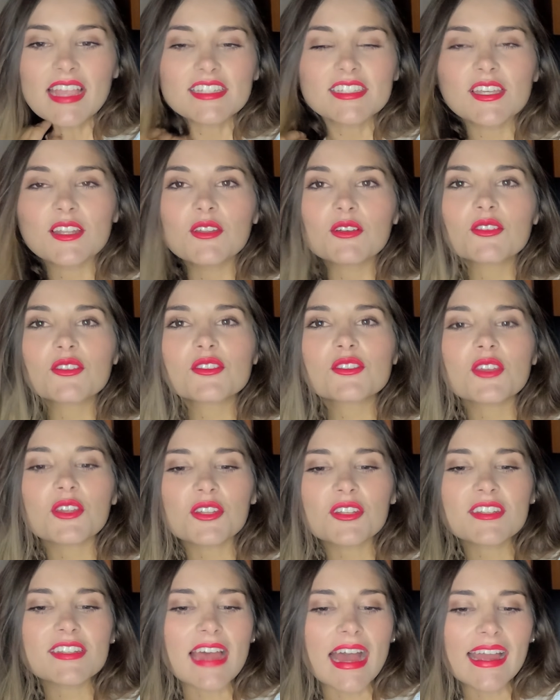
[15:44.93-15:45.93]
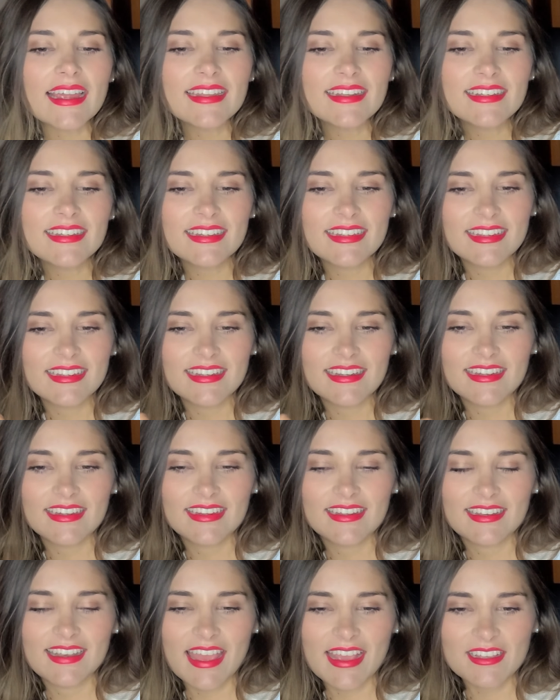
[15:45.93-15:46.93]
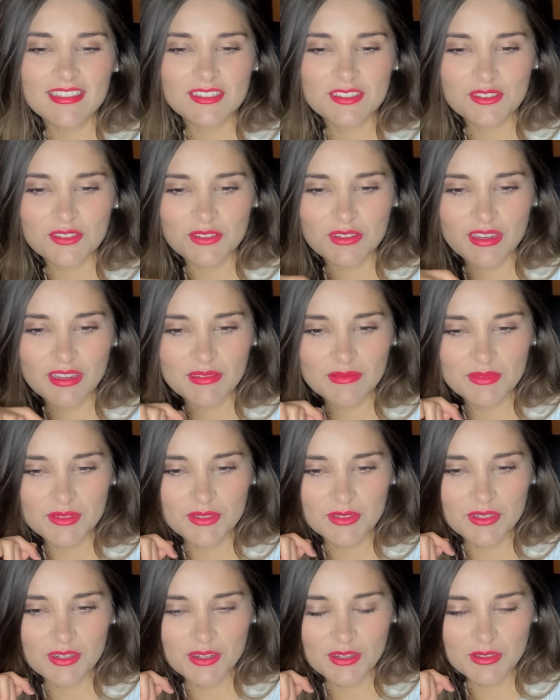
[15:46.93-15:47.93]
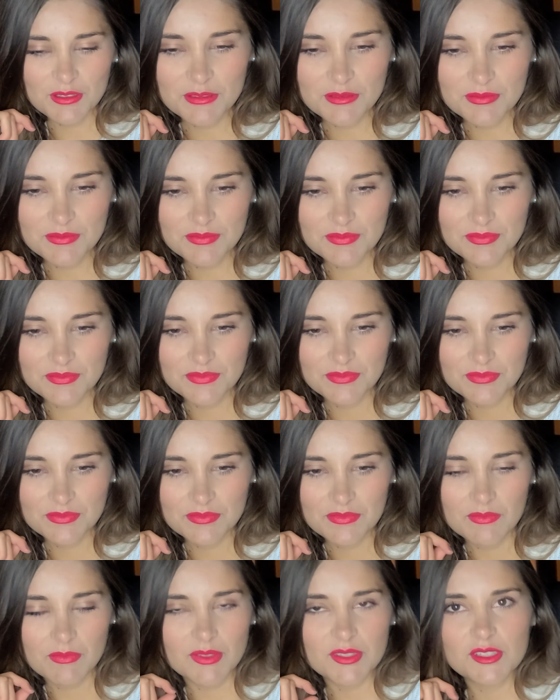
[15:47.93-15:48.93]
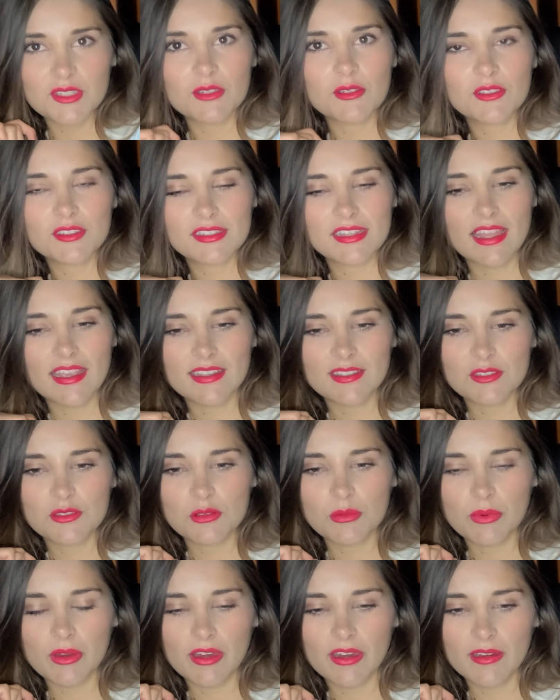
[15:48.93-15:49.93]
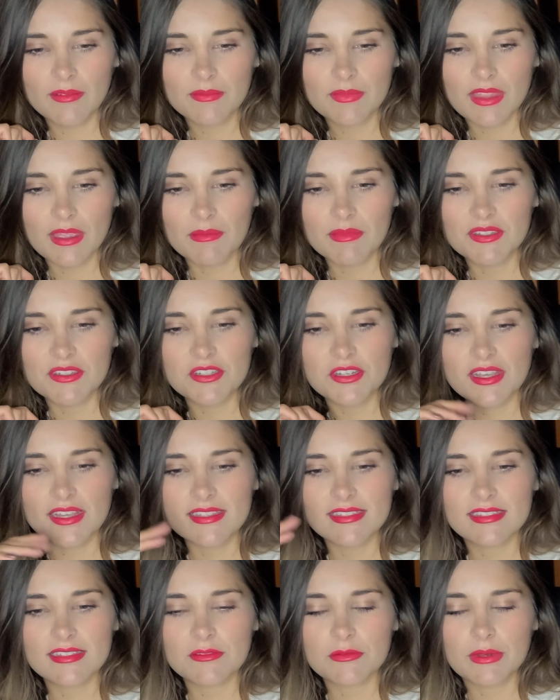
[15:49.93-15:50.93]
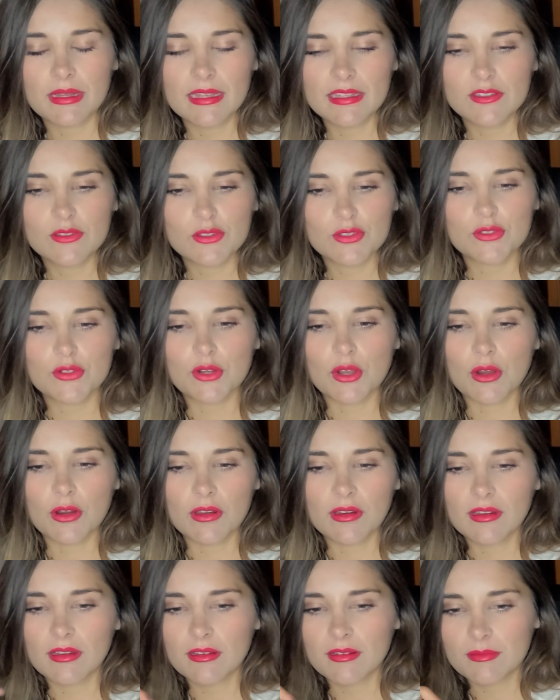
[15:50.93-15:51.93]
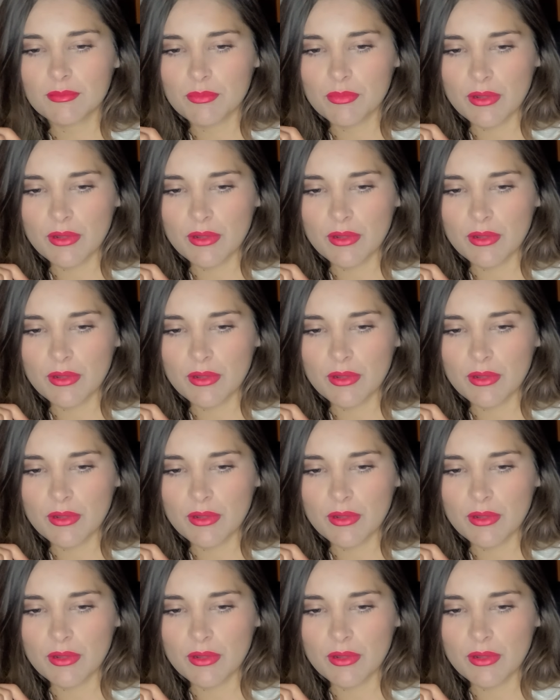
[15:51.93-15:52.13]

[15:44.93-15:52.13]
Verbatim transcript: she looks so tiny next to him, you know. But she looks like super, I mean, she has a really strong uh,